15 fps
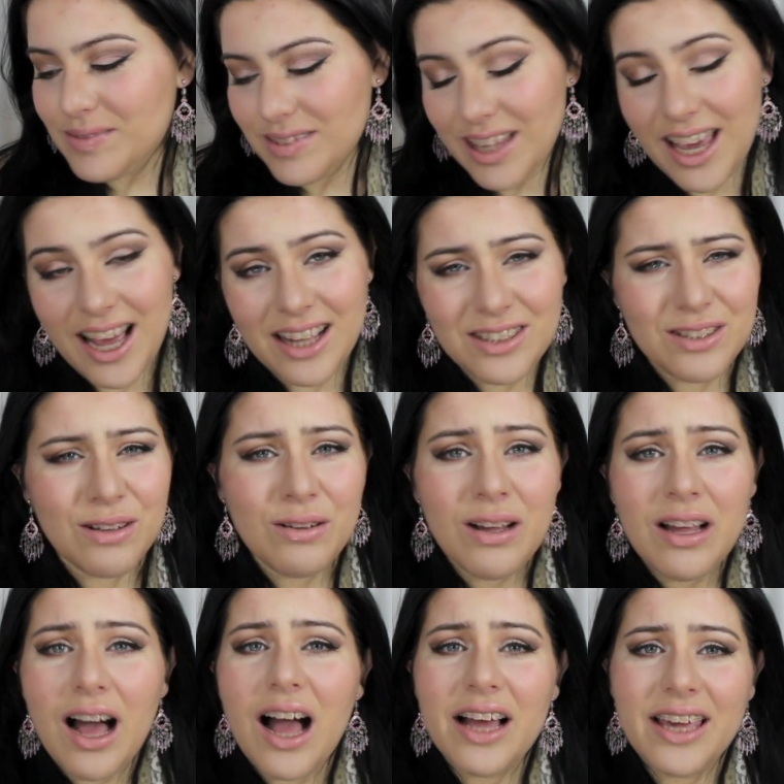Yeah, so
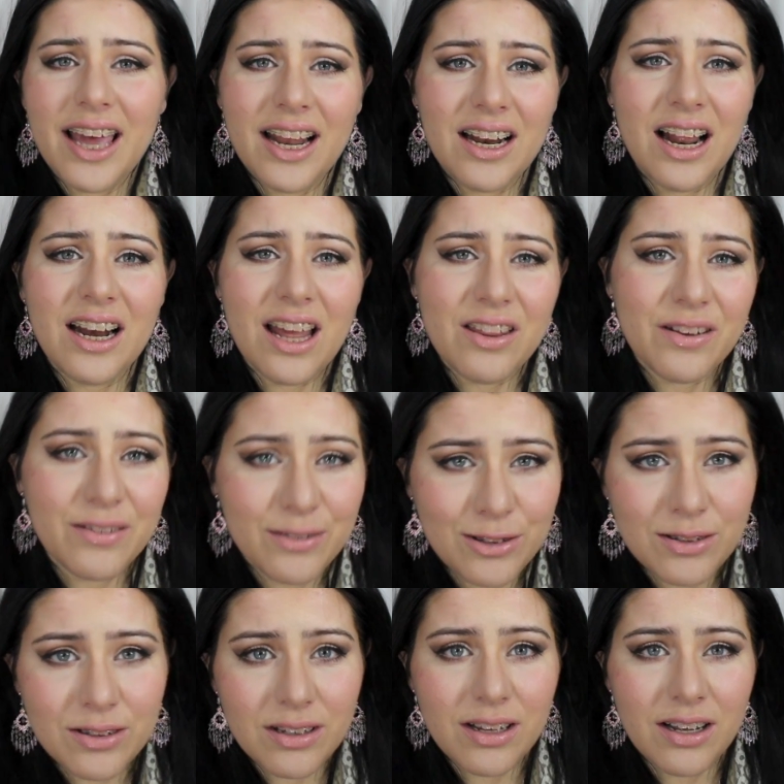again,
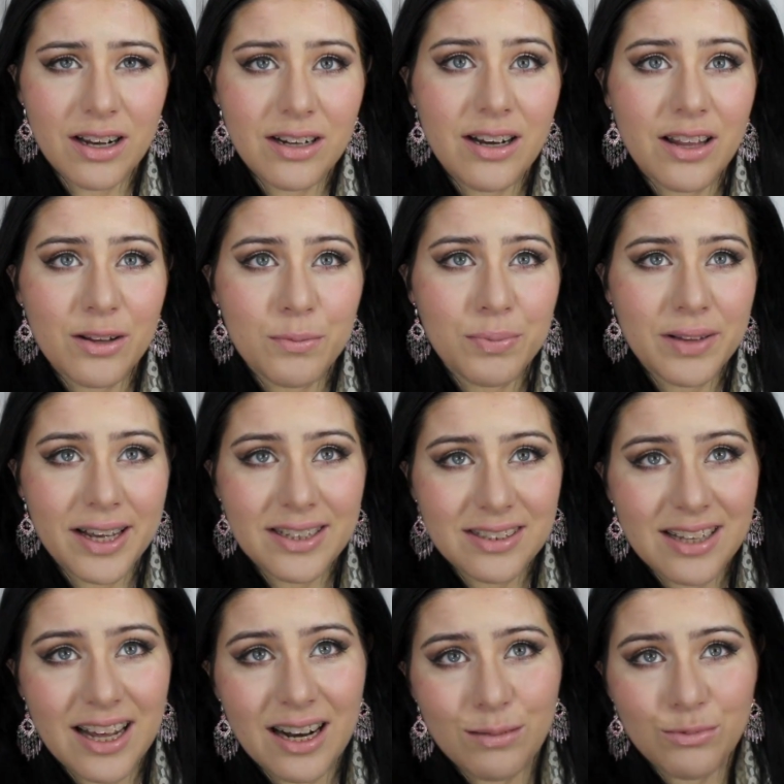another place
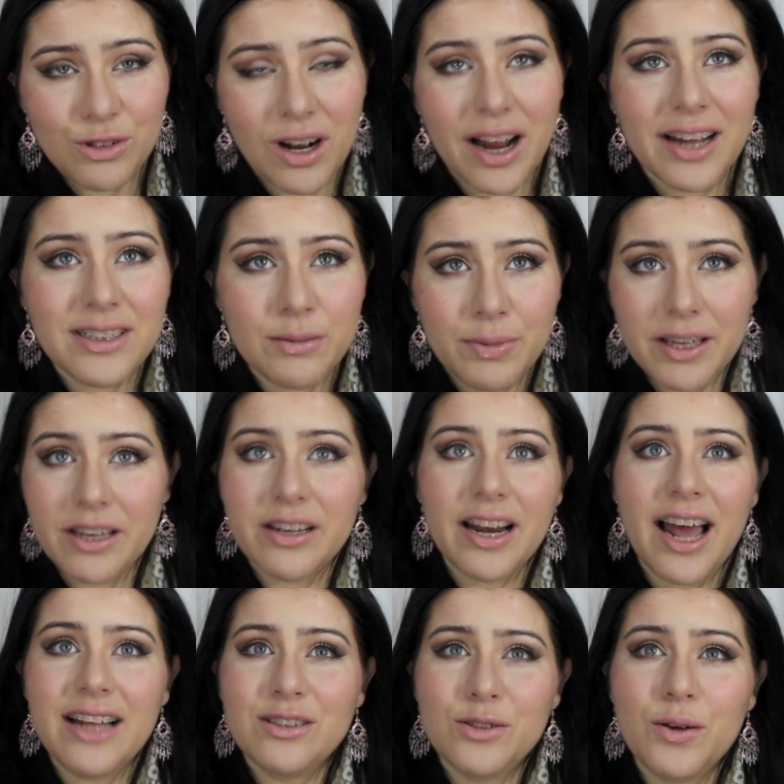that I'm trying to be good
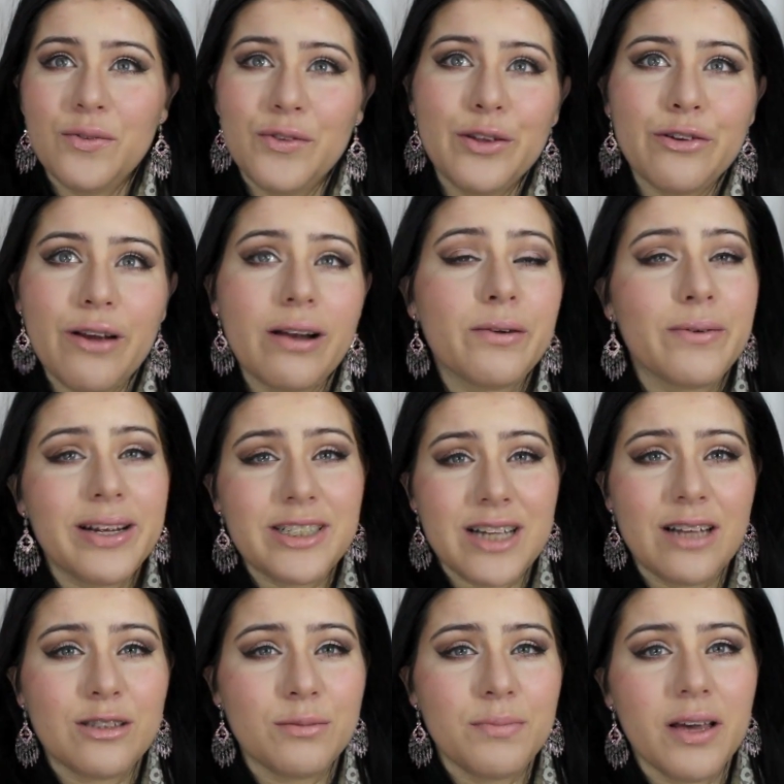at. So if you try to reach
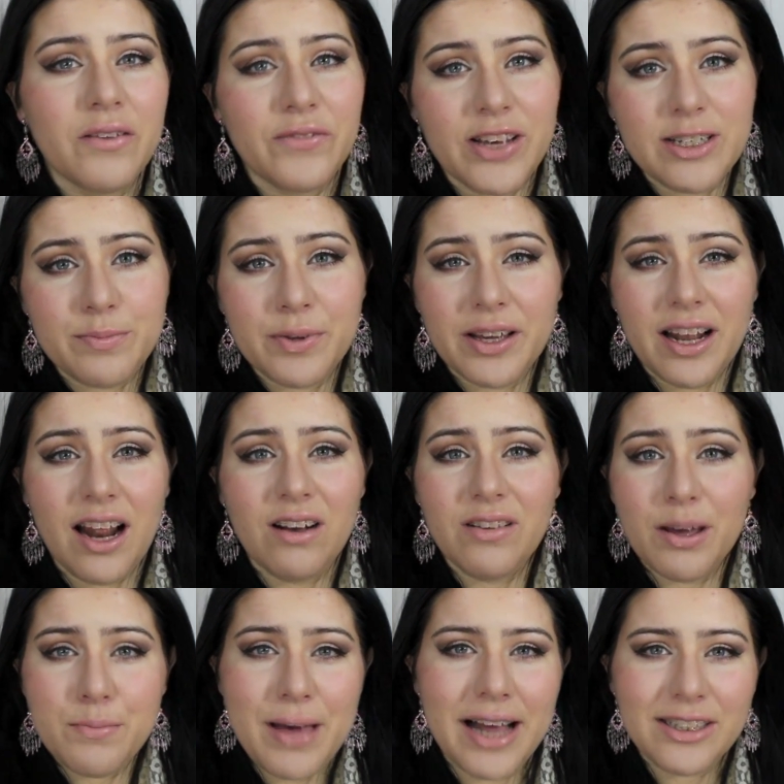out to me on Facebook and I don't
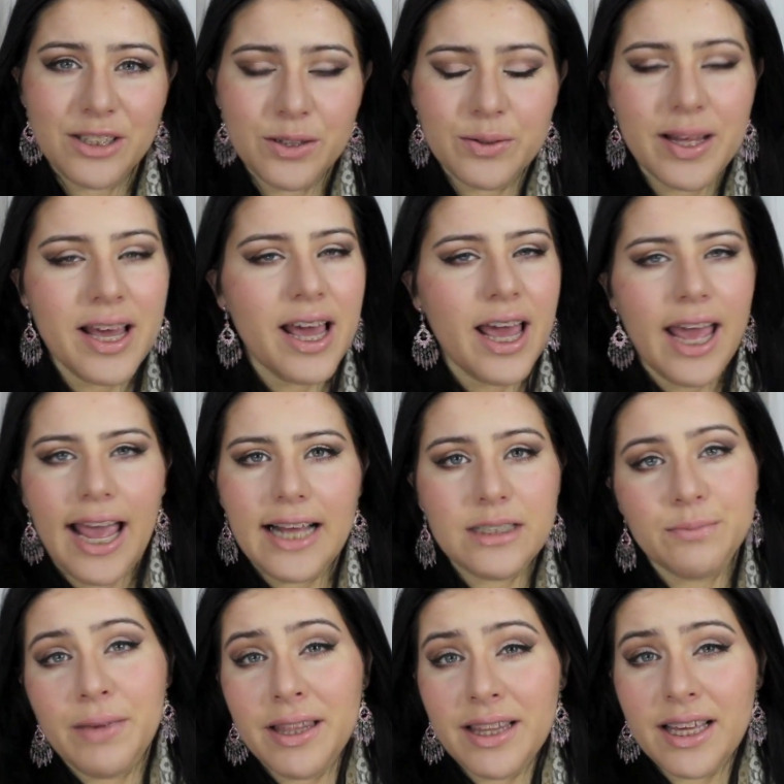get back to you,
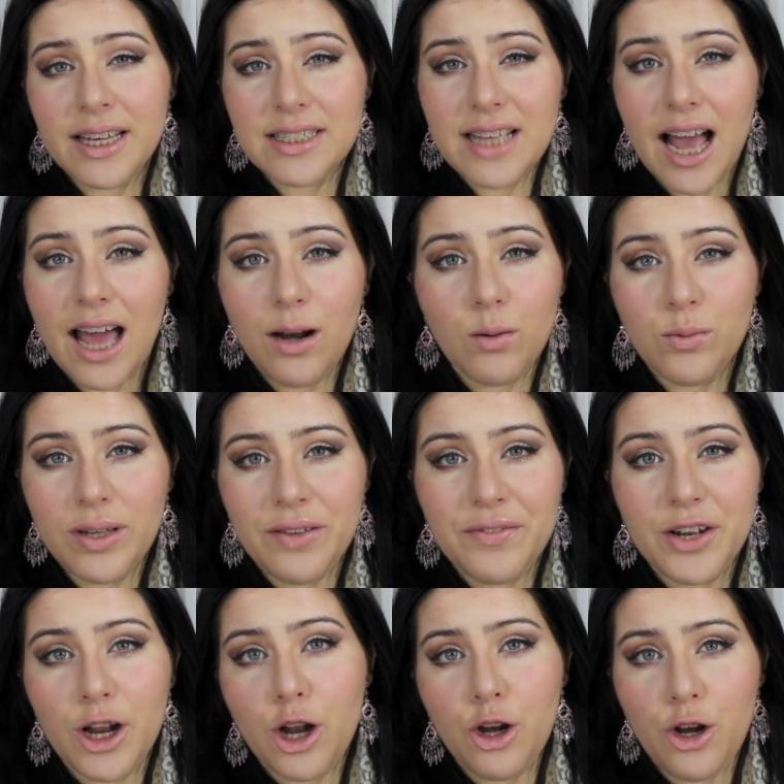it's mainly because I don't
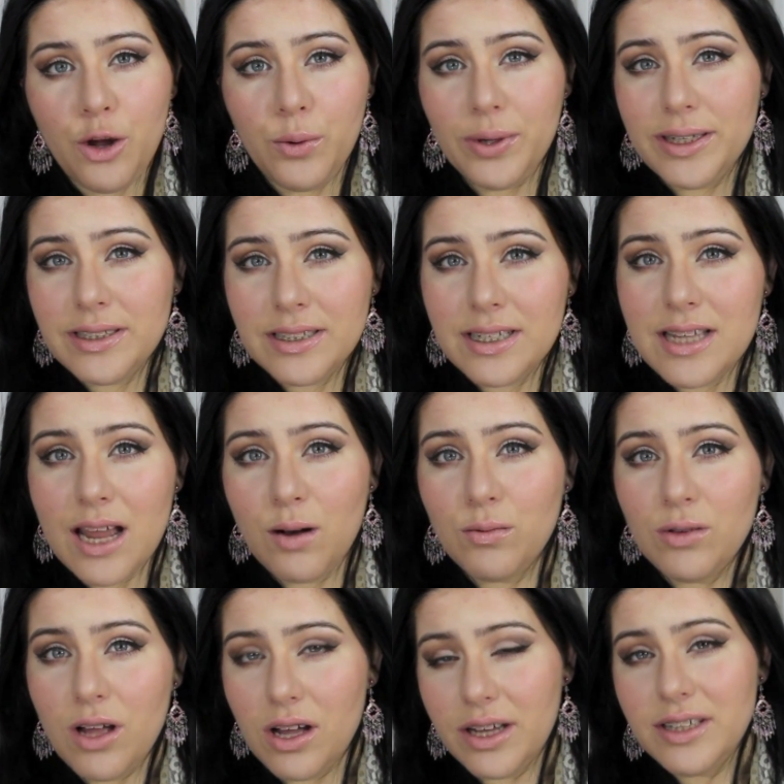even notice, because I
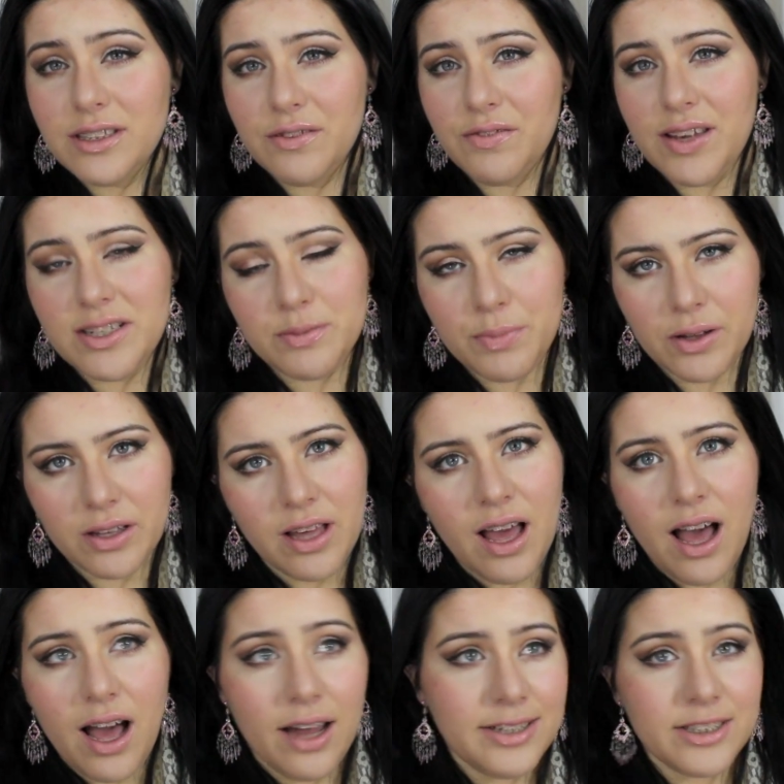don't log into Facebook.
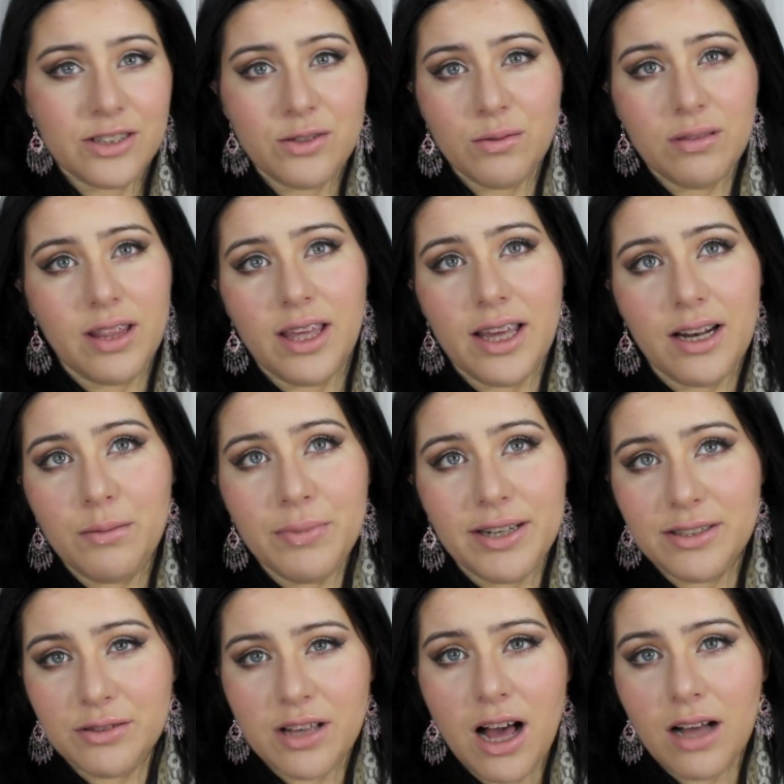I just don't think
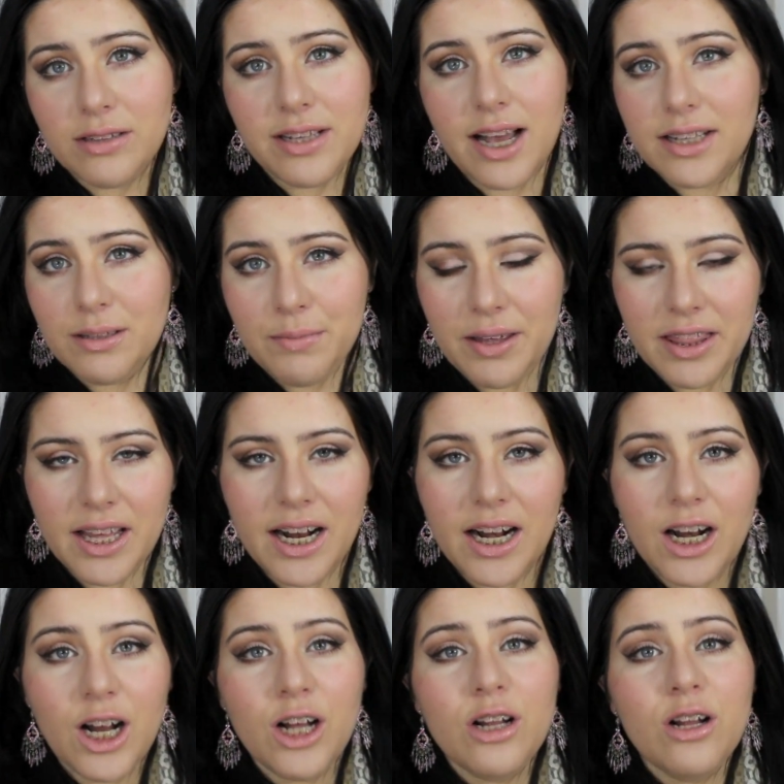anybody's contacting me there.